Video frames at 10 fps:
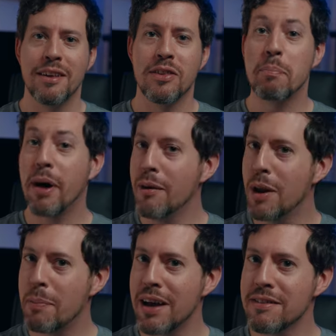The
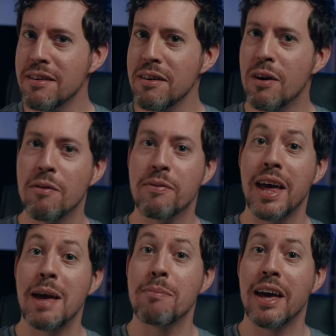polar pattern of the
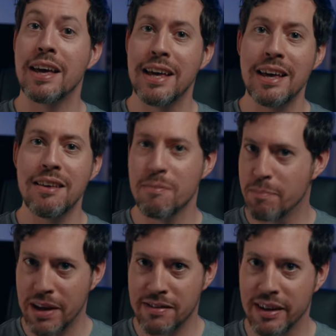MKE,
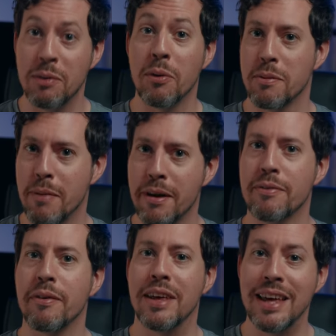basically what the
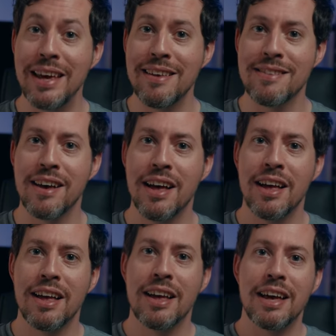microphone hears,
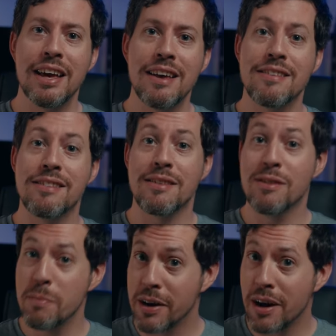is
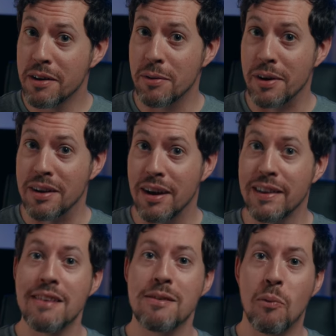supercardioid, and
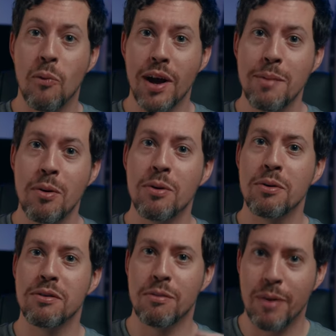that's way more
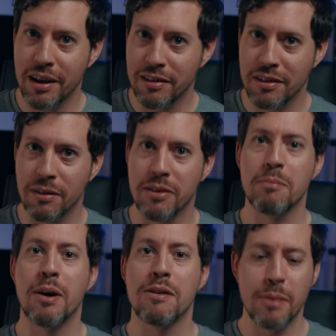directional than
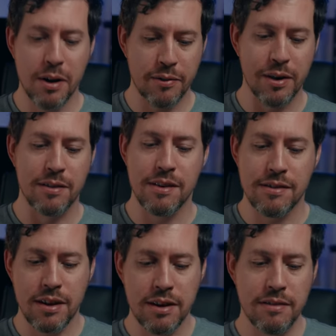most microphones.
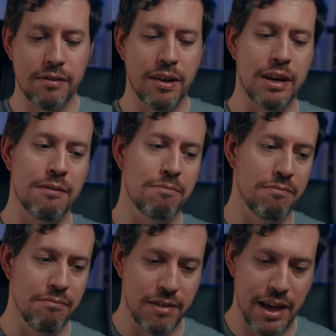It's kind of like
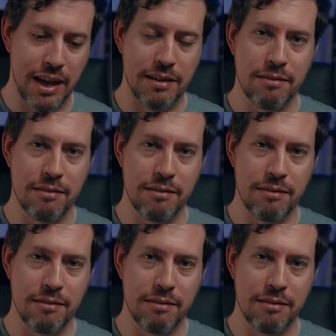that.